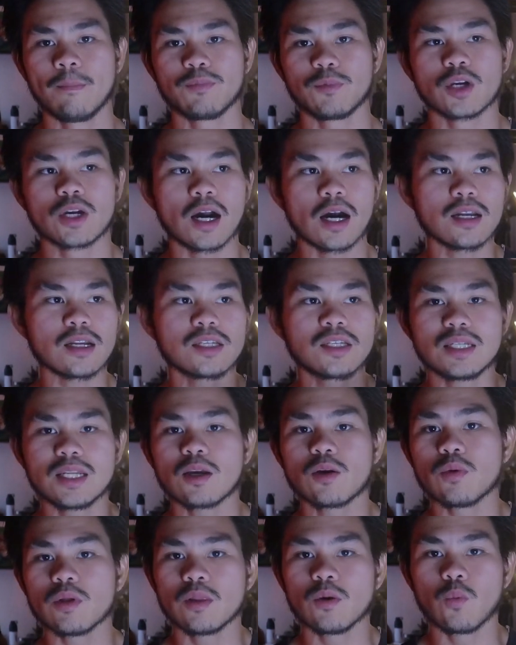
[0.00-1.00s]
You gotta
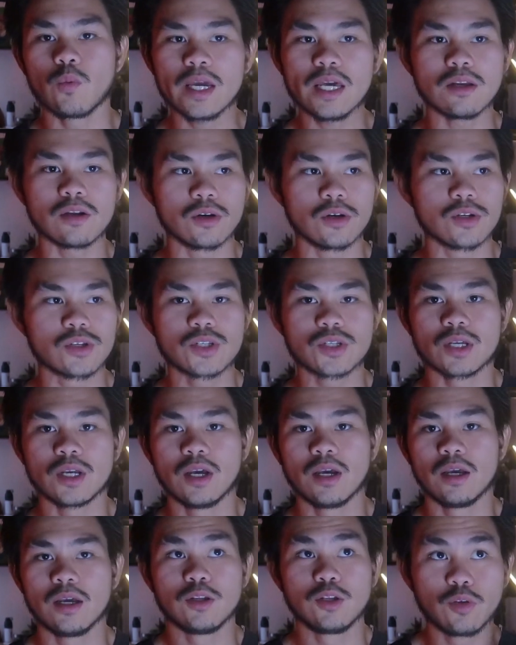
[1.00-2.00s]
stick with the winners
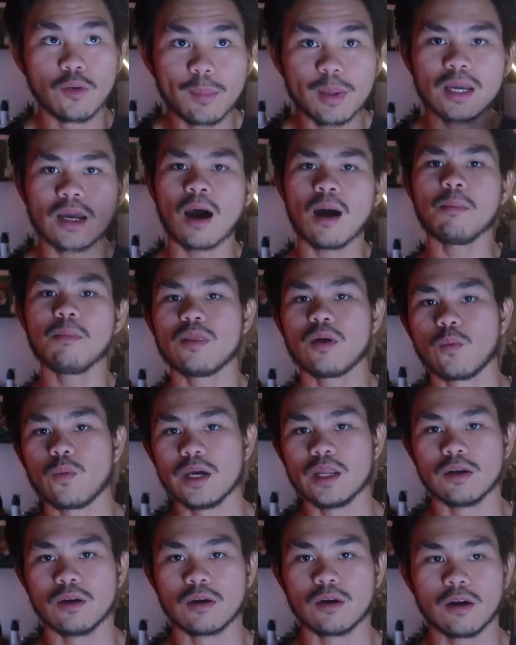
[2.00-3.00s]
to become the
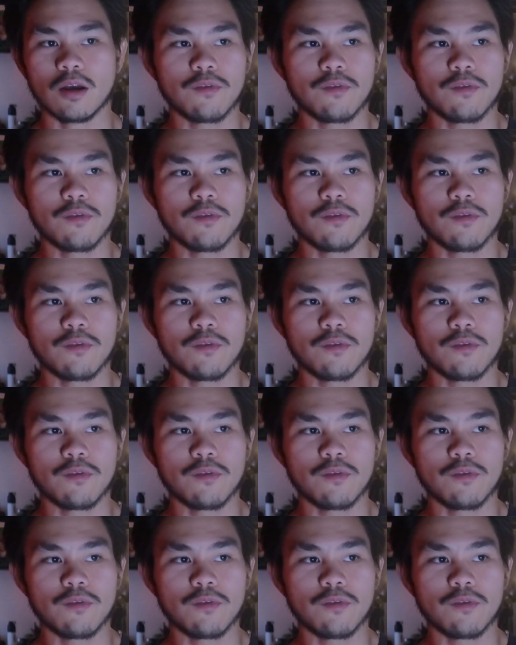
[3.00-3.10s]
winner.